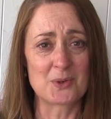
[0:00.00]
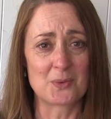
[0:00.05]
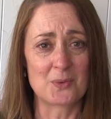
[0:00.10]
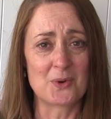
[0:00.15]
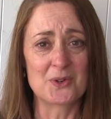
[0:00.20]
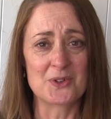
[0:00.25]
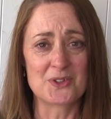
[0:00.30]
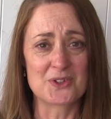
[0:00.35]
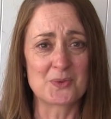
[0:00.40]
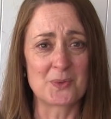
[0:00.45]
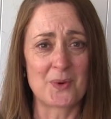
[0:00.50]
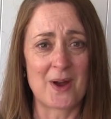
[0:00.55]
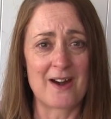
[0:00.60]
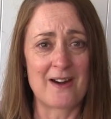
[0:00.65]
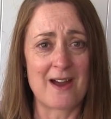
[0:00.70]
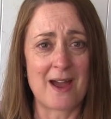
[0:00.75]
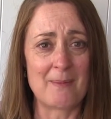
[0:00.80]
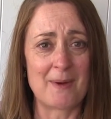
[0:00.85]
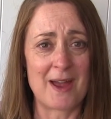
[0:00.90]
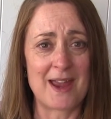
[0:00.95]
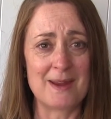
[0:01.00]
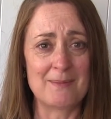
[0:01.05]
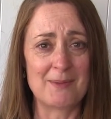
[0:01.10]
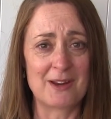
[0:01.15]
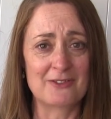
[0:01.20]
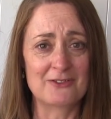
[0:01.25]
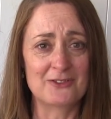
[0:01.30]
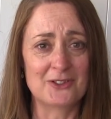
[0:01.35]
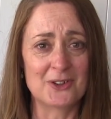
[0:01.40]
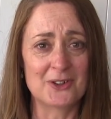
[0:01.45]
towards where I'm
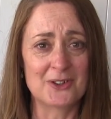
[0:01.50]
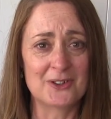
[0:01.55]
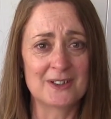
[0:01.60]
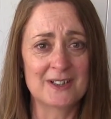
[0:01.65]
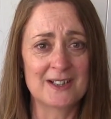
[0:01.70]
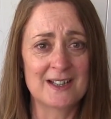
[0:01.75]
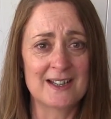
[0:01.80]
aiming for.